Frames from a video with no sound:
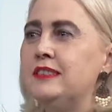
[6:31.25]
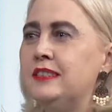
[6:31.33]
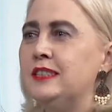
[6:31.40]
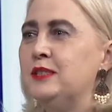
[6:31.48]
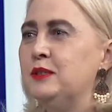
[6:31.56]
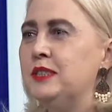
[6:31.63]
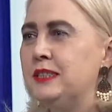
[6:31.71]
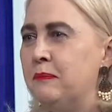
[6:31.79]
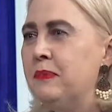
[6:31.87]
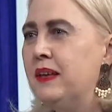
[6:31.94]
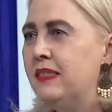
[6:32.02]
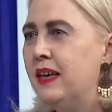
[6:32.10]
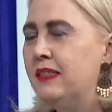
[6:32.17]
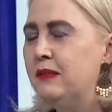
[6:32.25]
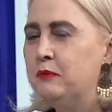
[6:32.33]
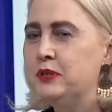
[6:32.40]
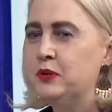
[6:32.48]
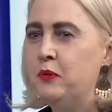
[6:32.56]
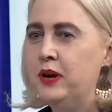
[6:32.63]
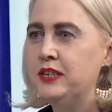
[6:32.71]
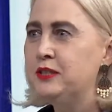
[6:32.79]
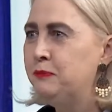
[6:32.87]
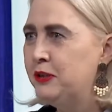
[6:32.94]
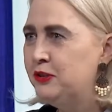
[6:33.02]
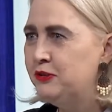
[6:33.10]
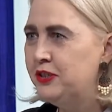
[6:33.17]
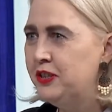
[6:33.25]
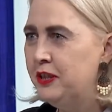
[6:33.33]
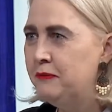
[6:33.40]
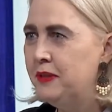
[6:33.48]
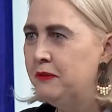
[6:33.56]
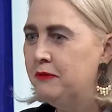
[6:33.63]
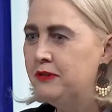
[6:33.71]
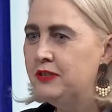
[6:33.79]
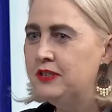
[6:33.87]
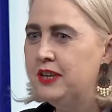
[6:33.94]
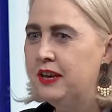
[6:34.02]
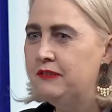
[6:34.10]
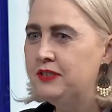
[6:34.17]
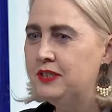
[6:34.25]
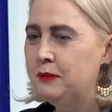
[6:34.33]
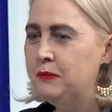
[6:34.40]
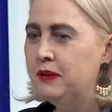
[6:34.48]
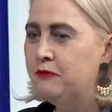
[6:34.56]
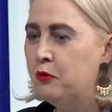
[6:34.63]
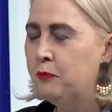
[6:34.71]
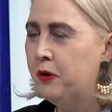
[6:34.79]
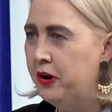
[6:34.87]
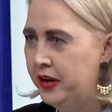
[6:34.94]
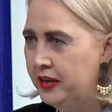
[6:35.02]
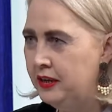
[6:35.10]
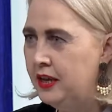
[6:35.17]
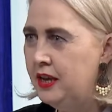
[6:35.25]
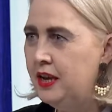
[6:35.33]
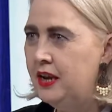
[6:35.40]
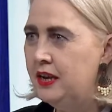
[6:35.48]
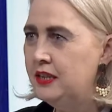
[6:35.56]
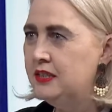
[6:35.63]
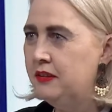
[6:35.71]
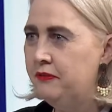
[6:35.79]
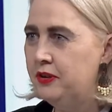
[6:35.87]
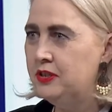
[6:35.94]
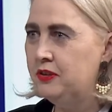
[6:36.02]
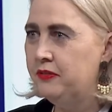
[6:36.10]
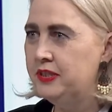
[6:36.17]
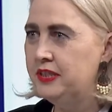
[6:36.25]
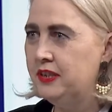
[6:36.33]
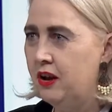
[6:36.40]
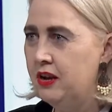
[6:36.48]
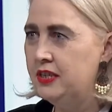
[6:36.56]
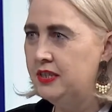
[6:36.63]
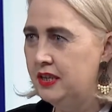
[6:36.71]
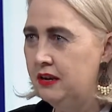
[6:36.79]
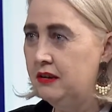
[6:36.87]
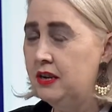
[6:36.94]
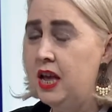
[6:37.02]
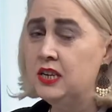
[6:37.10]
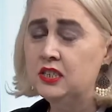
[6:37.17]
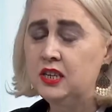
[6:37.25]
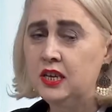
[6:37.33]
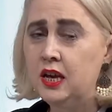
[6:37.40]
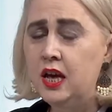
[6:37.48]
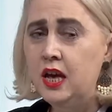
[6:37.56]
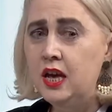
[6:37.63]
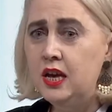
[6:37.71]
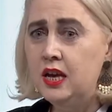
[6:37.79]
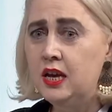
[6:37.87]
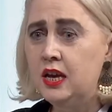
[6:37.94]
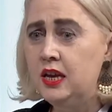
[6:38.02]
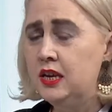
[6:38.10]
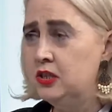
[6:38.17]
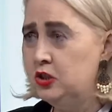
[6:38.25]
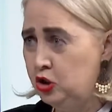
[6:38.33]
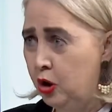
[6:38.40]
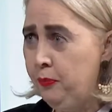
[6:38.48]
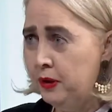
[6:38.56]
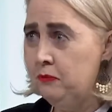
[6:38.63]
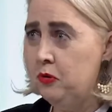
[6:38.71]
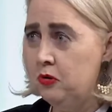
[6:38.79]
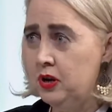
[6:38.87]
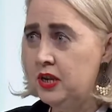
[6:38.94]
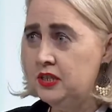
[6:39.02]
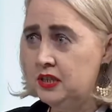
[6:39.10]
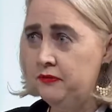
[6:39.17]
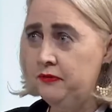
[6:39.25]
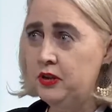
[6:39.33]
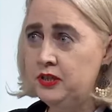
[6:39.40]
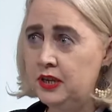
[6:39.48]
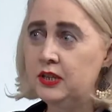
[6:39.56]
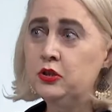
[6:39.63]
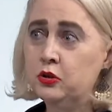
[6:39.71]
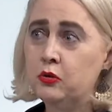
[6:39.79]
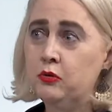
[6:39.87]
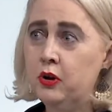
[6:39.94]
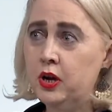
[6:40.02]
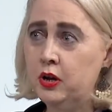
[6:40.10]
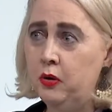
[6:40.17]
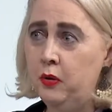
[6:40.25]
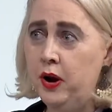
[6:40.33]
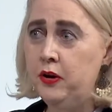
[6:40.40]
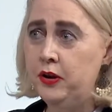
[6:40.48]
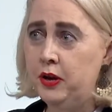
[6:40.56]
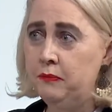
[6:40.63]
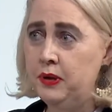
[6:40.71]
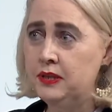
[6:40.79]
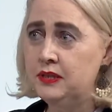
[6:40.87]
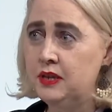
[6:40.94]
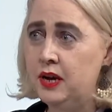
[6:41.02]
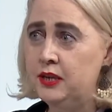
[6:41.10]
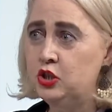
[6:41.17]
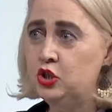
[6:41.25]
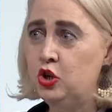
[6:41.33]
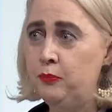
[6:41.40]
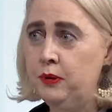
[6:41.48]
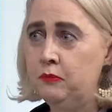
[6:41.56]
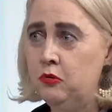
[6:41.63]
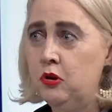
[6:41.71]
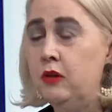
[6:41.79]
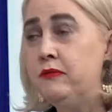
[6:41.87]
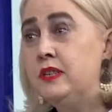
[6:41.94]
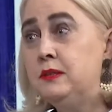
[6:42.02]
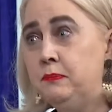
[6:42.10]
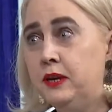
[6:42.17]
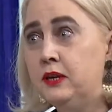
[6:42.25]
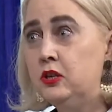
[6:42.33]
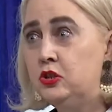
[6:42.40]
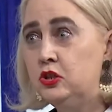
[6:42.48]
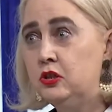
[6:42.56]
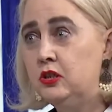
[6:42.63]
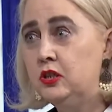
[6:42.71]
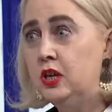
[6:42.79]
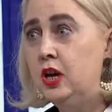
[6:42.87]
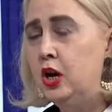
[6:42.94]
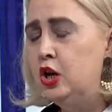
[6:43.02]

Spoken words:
This was something that was quite special to them. They wanted to have something for Bahrain. It is the first of its kind here, and actually in a shopping mall, it's the first cylindrical aquarium inside a shopping mall of this magnitude.